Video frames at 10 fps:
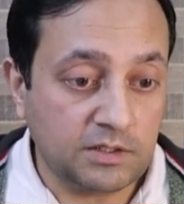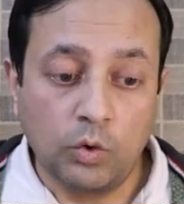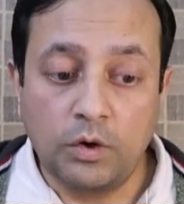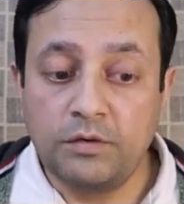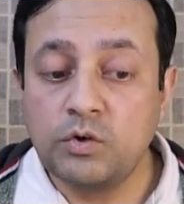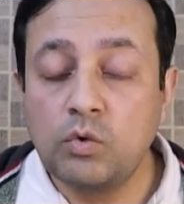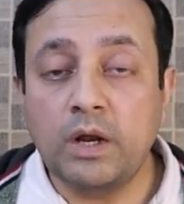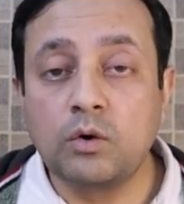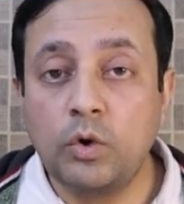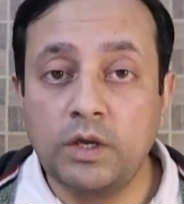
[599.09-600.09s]
So if you
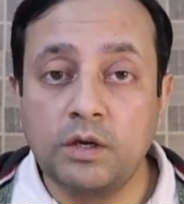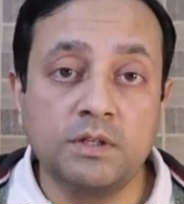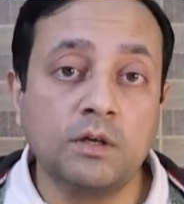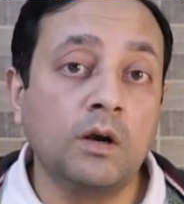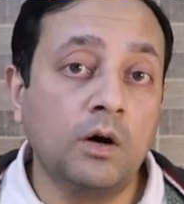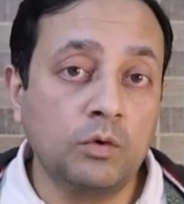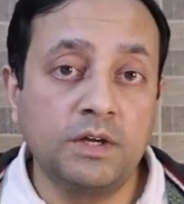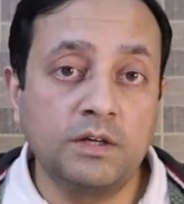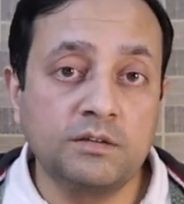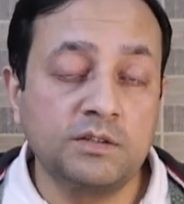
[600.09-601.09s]
are going with
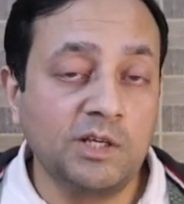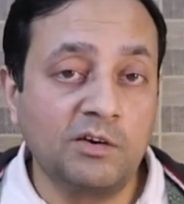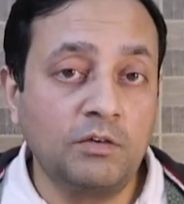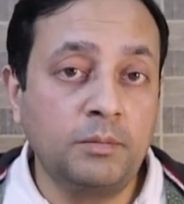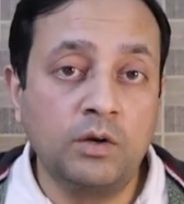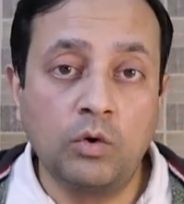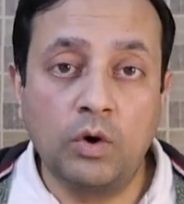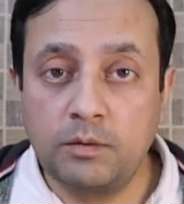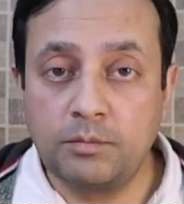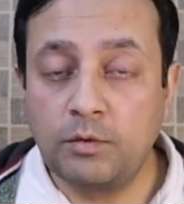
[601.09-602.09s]
Cloudways, there will be no
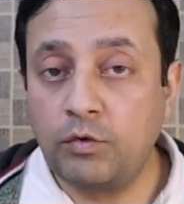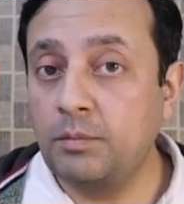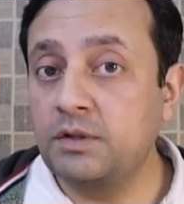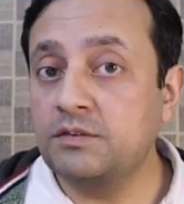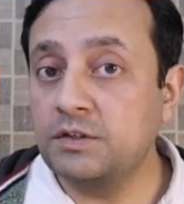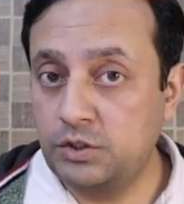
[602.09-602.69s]
any performance